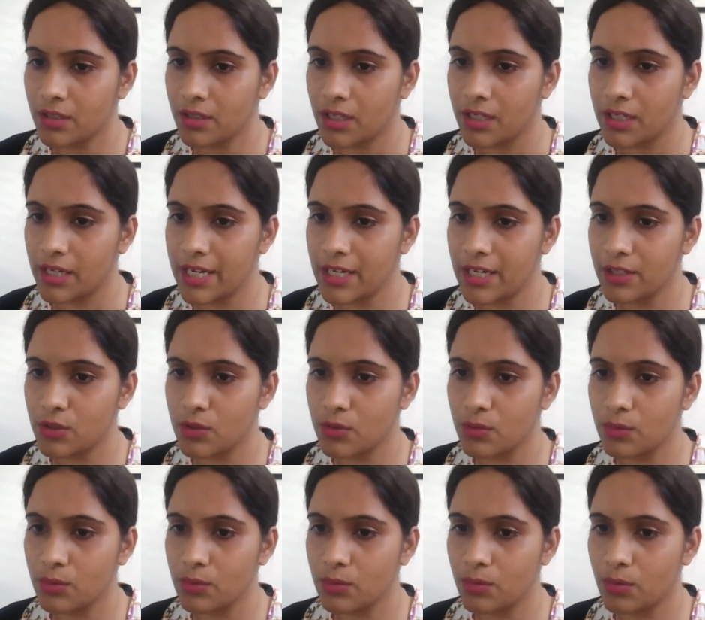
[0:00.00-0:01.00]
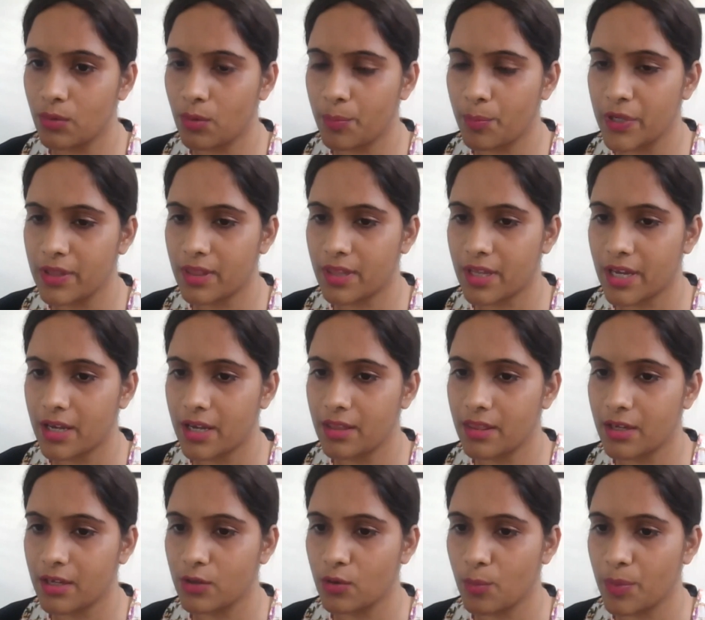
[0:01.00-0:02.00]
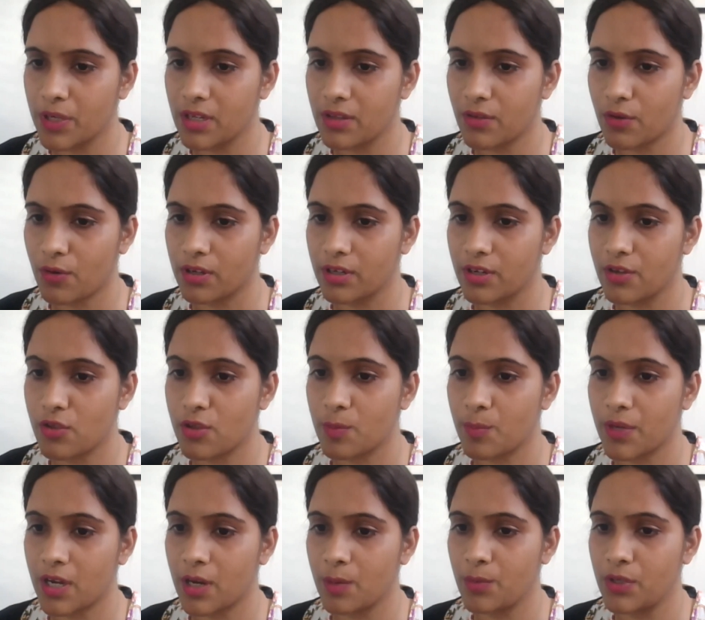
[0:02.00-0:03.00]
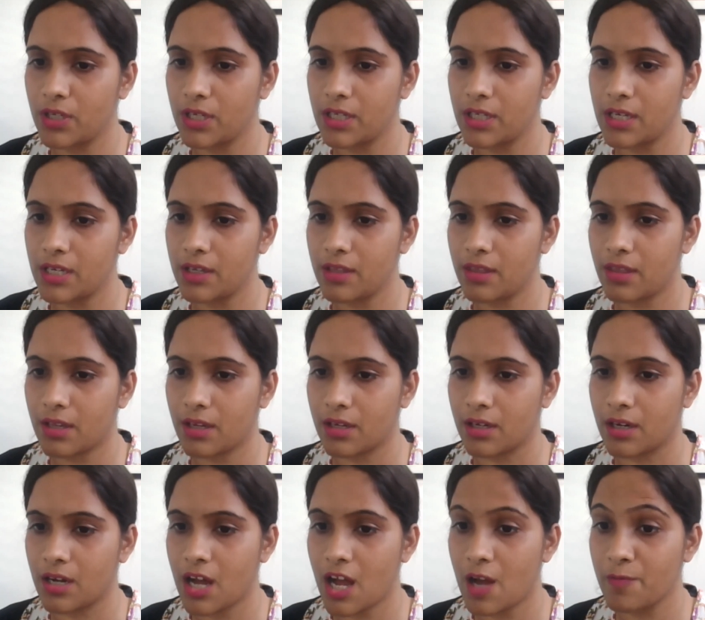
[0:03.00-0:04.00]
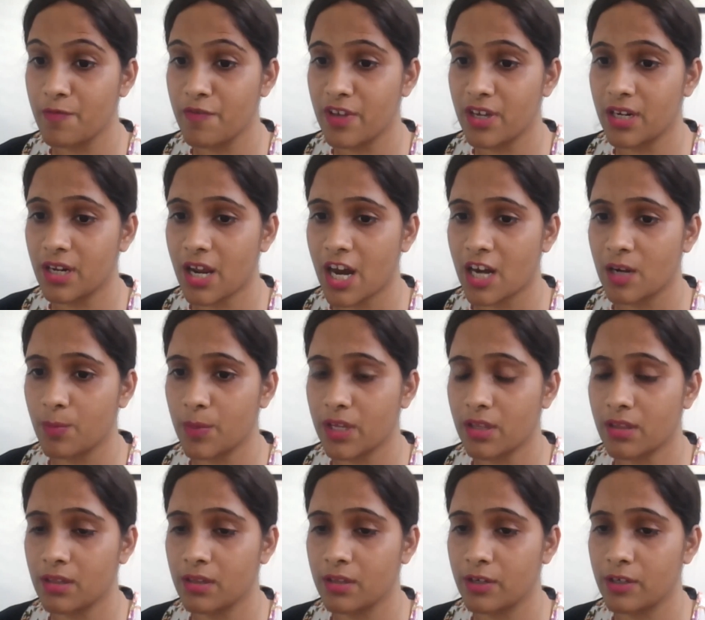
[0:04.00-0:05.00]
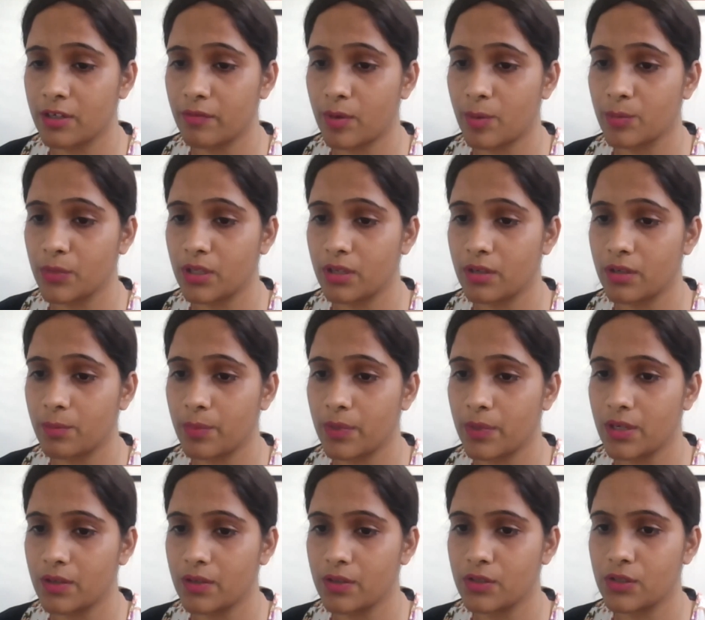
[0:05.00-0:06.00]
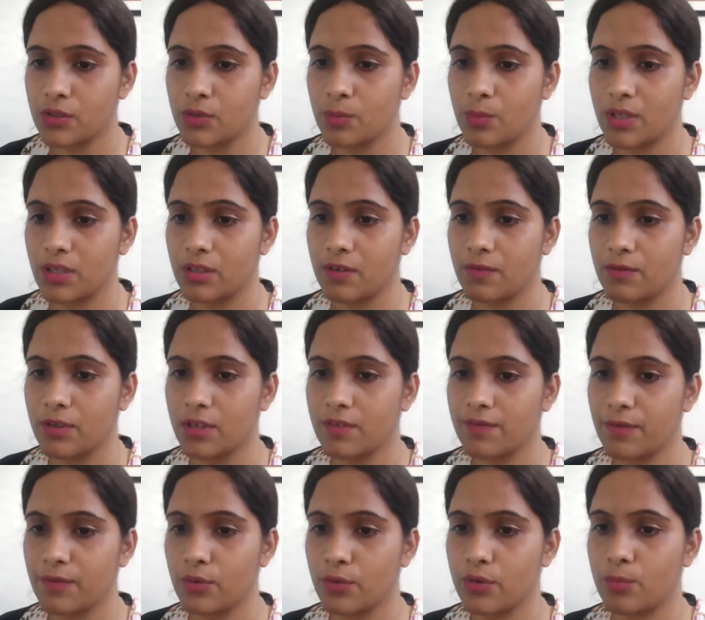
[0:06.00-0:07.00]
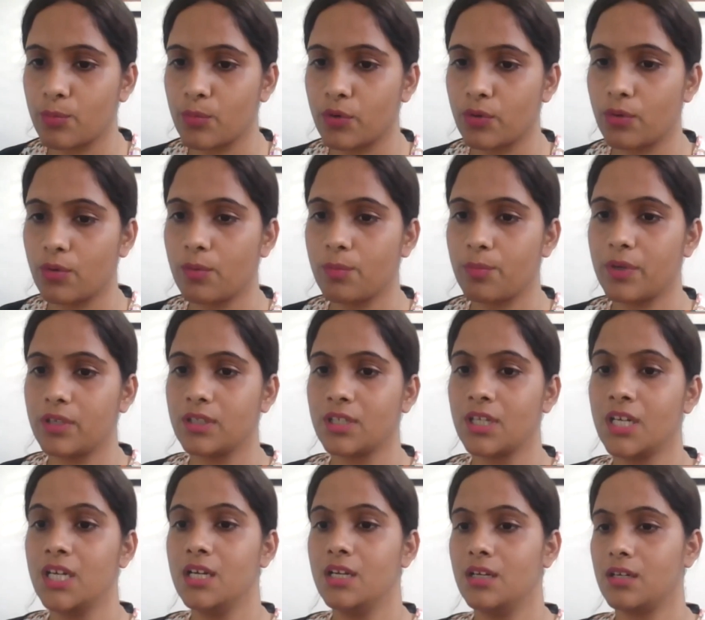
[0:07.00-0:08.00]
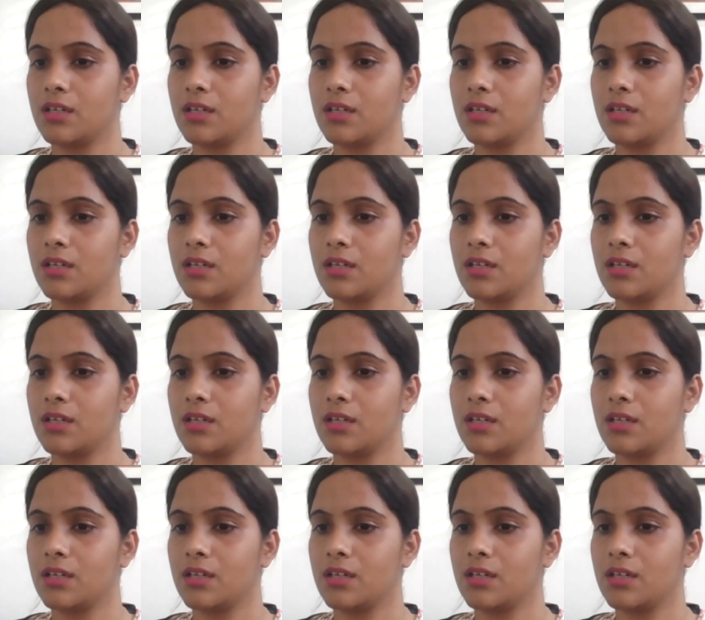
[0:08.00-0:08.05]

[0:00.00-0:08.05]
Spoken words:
a link to open science and open scholarship communities, a hub where academics learn from their peers to make their workflows more open.